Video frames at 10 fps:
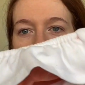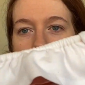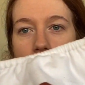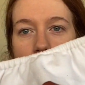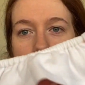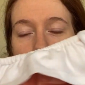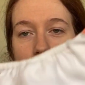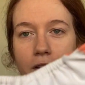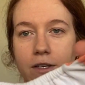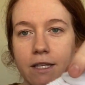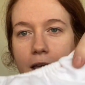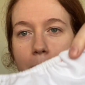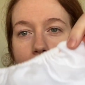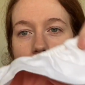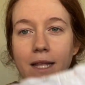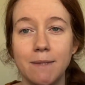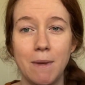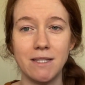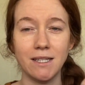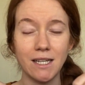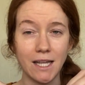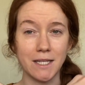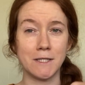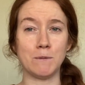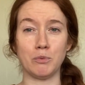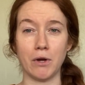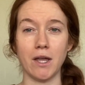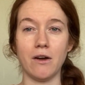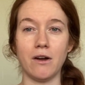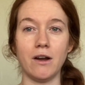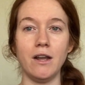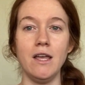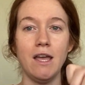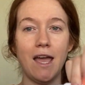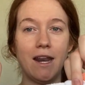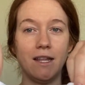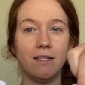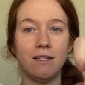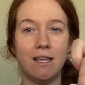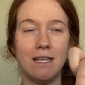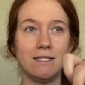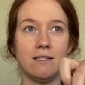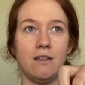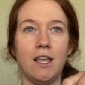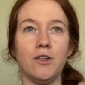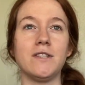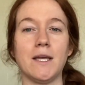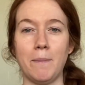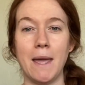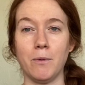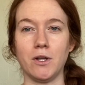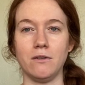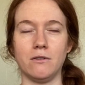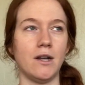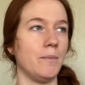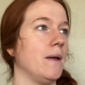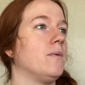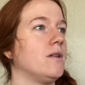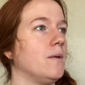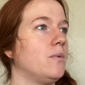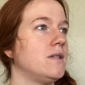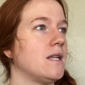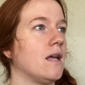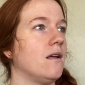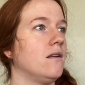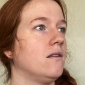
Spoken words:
of what it looks like, but it's basically like a spray guard, and it looks like a paper clip, or not a paper clip, what's that?